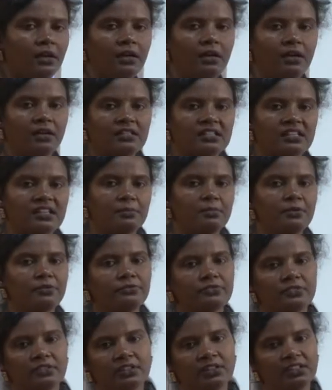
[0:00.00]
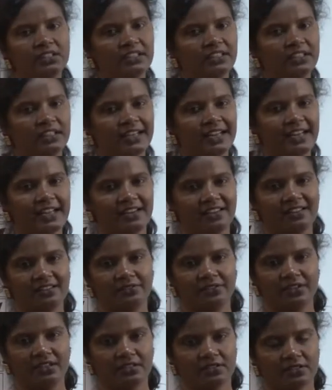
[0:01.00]
or some of the inorganic
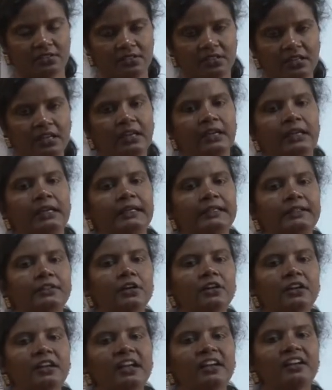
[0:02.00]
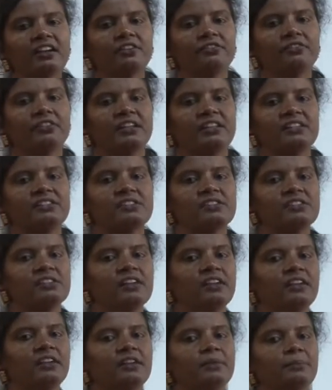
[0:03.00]
waste. Inorganic waste
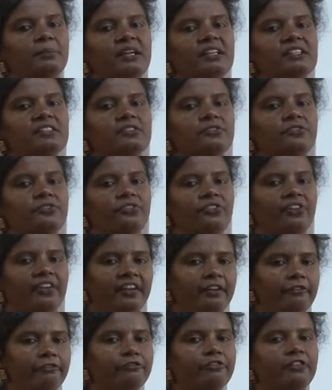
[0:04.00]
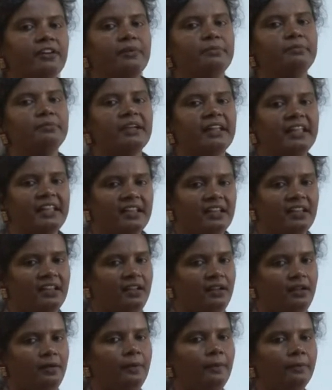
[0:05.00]
remains free from
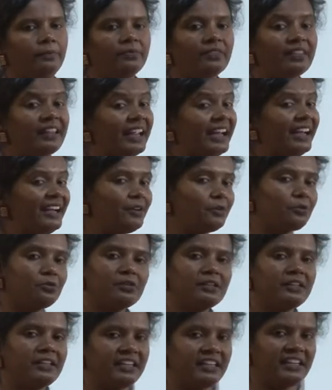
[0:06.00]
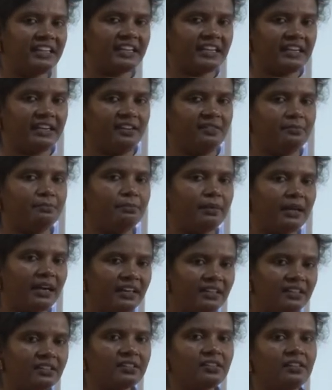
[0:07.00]
decay. They don't decay
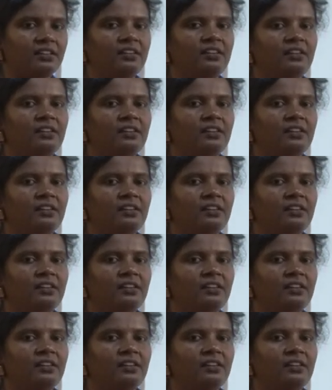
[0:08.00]
but